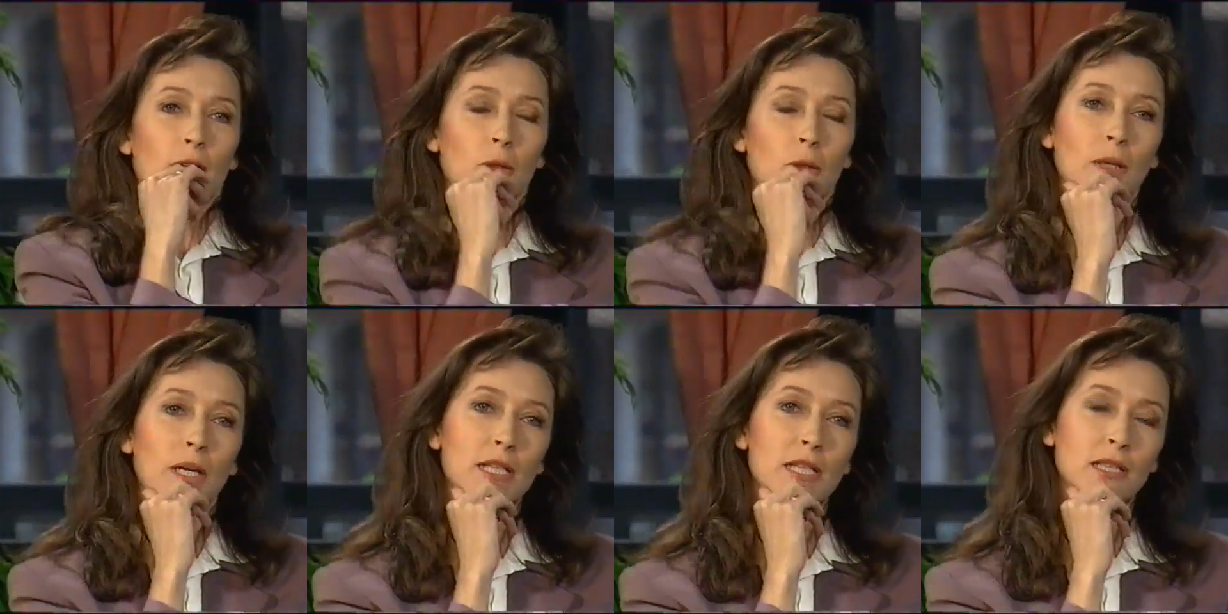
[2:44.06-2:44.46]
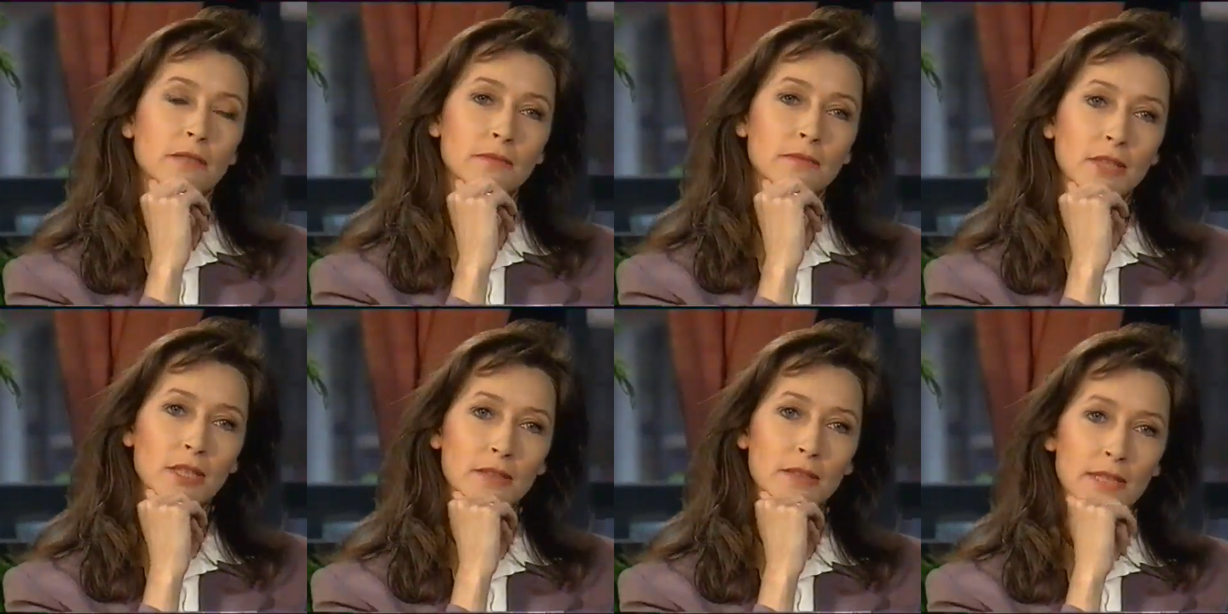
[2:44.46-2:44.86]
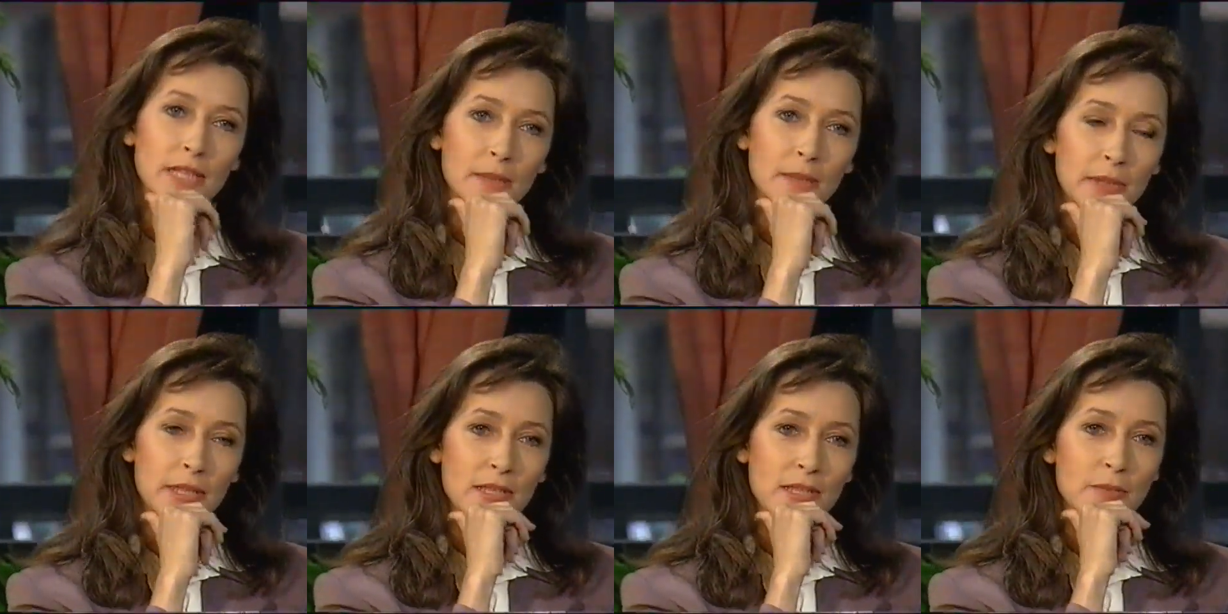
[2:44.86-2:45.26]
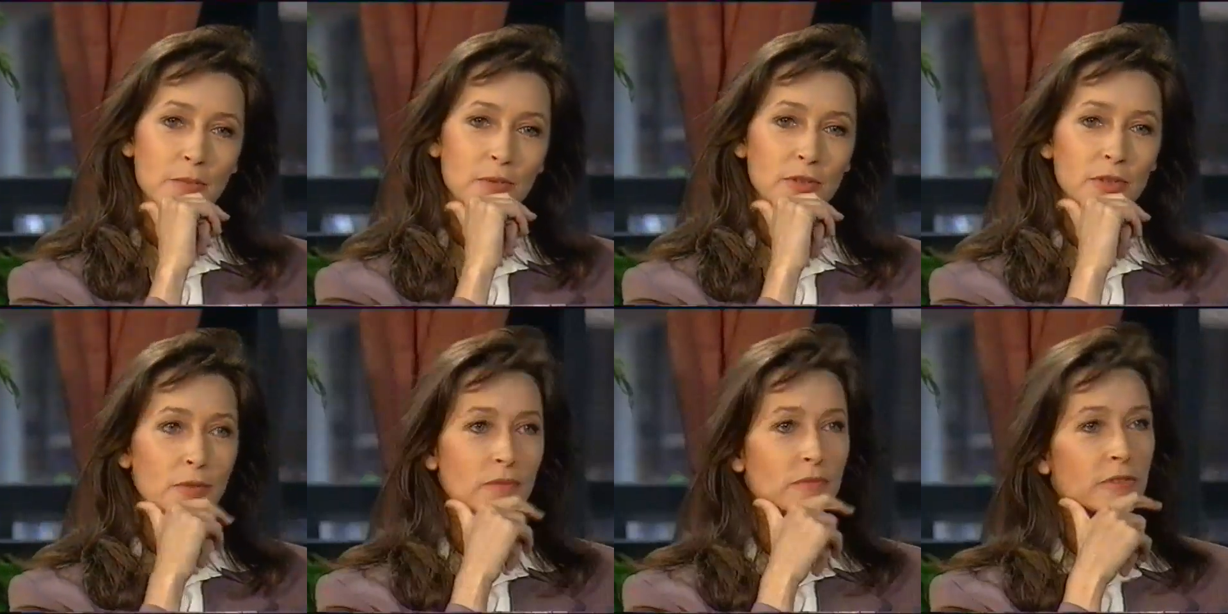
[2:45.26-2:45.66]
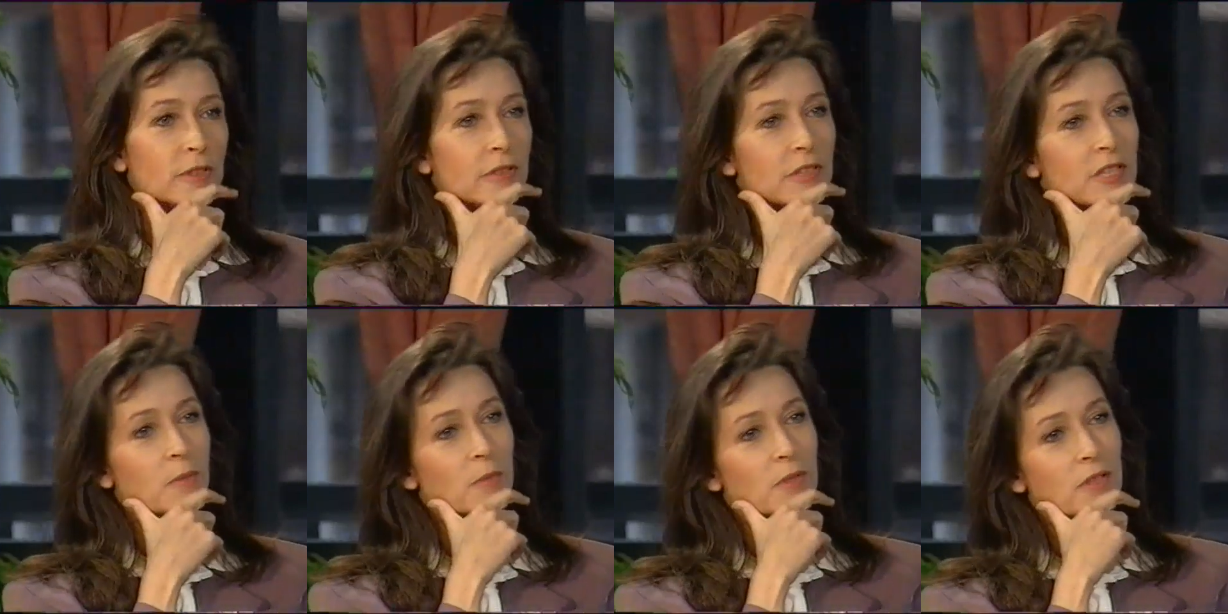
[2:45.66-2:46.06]
Oh, I don't know. It's like being asked what you want for
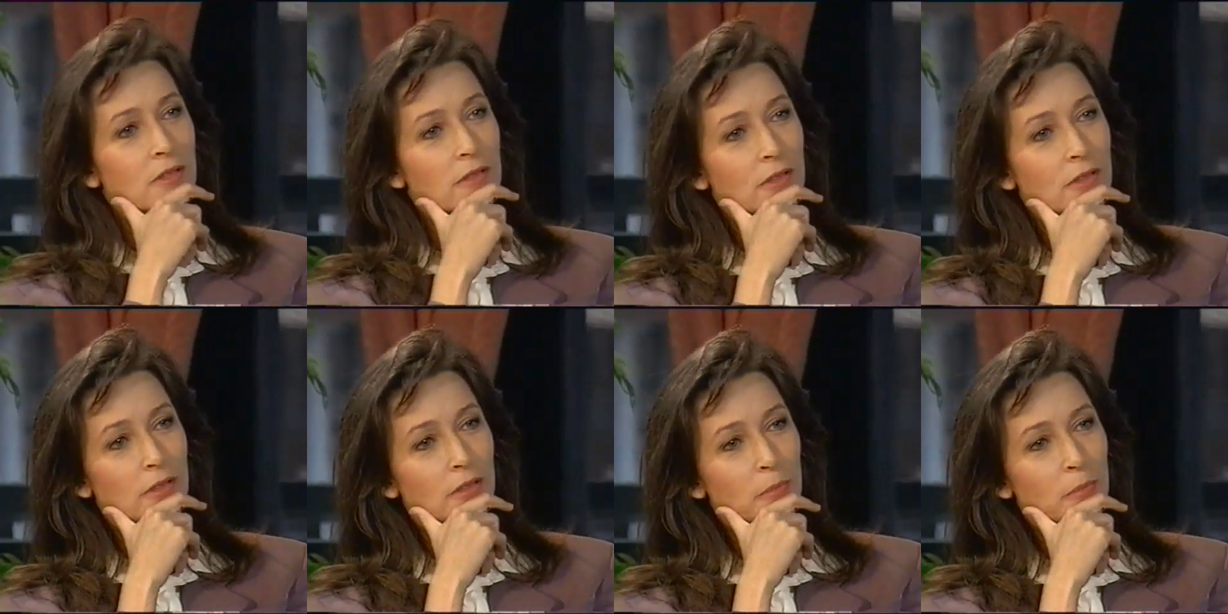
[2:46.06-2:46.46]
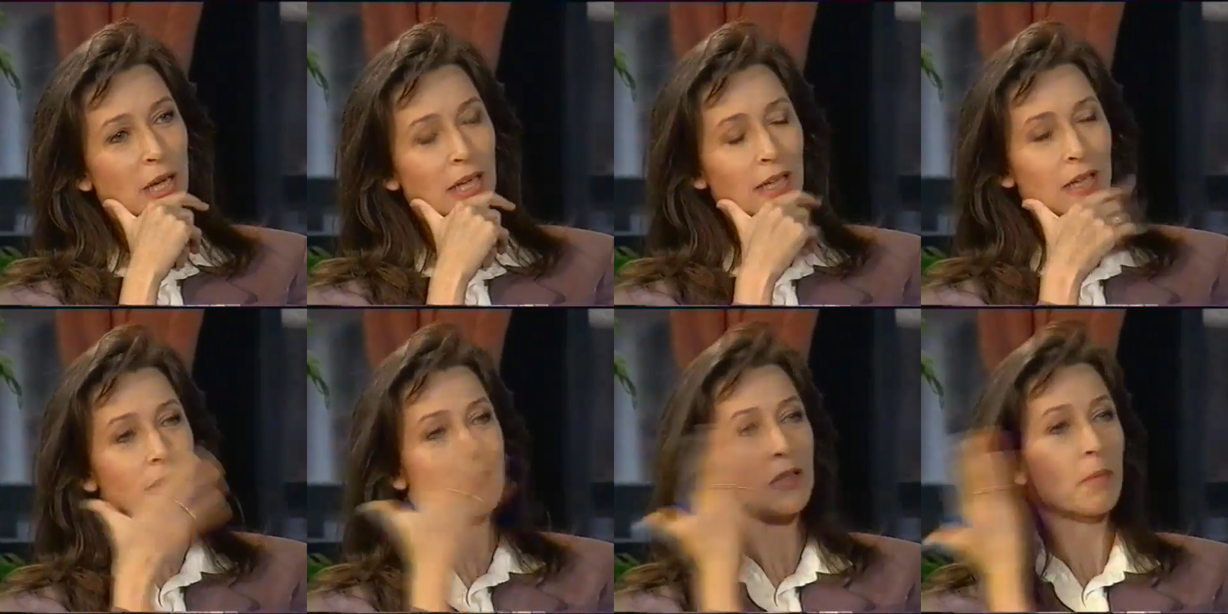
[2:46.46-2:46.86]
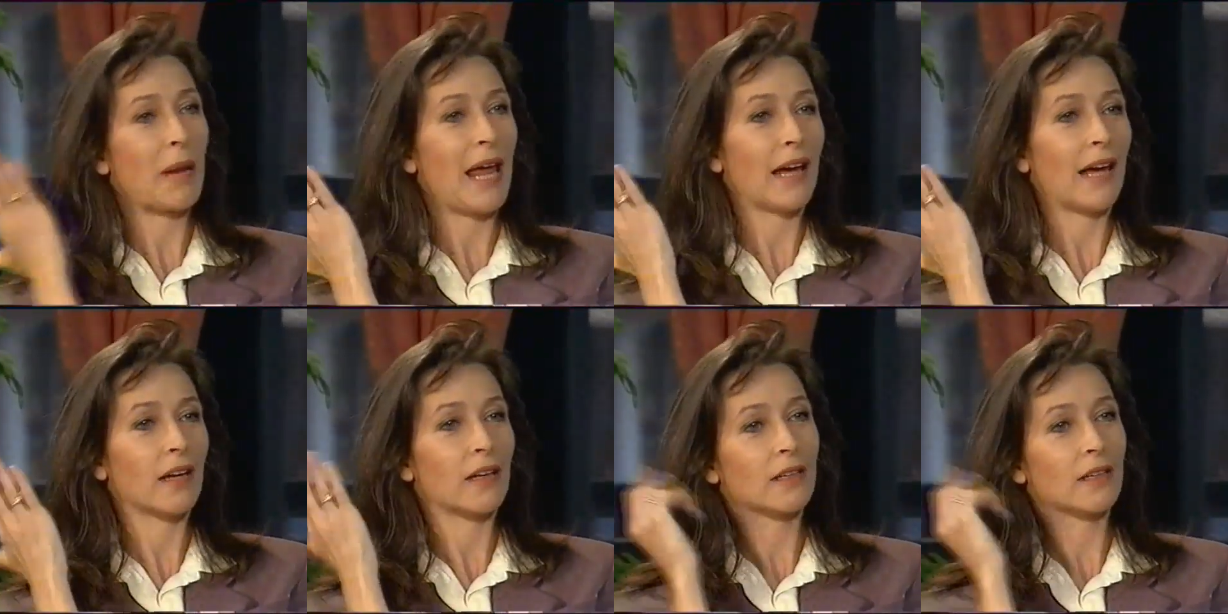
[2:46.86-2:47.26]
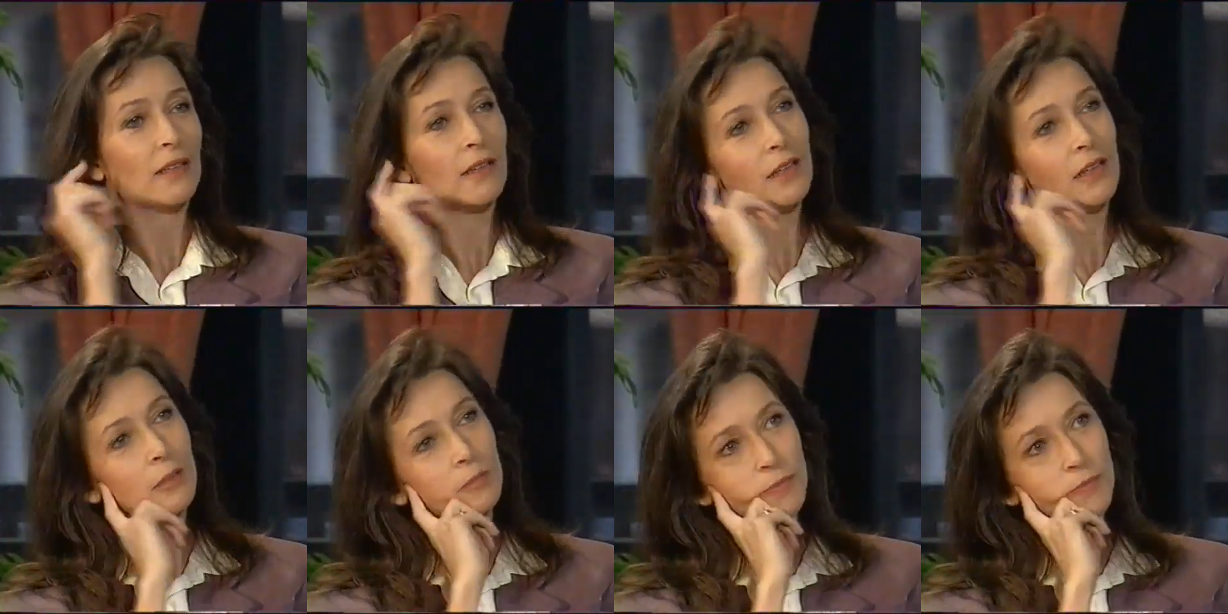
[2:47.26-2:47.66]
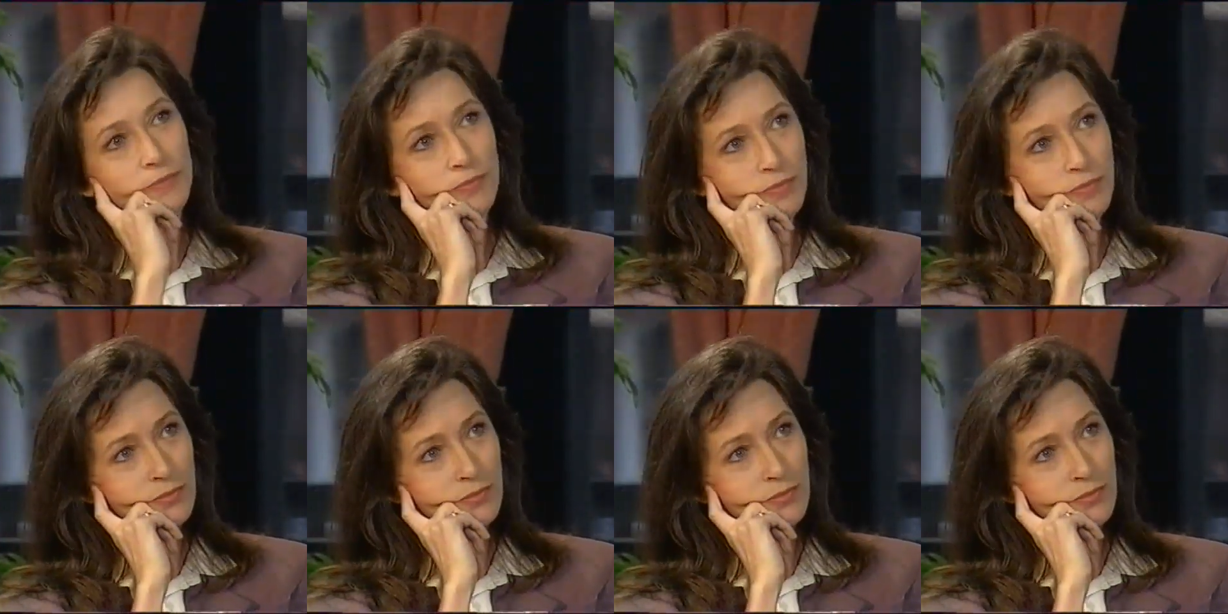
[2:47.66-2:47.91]
Christmas. You know, yeah. your mind goes a blank. Um,